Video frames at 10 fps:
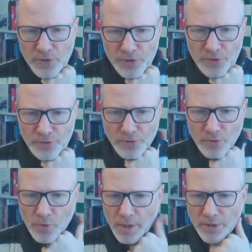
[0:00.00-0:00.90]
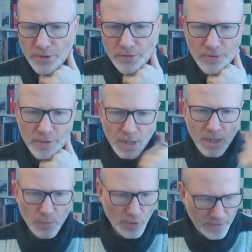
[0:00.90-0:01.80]
is also quite strong.
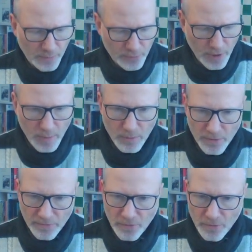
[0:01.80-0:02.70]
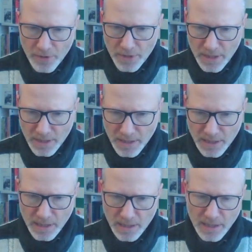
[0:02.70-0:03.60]
But the problem, of course, is
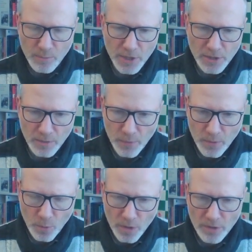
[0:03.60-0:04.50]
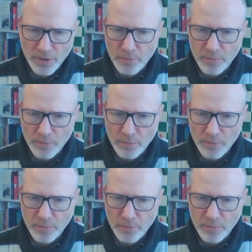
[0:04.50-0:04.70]
the bishop. Will the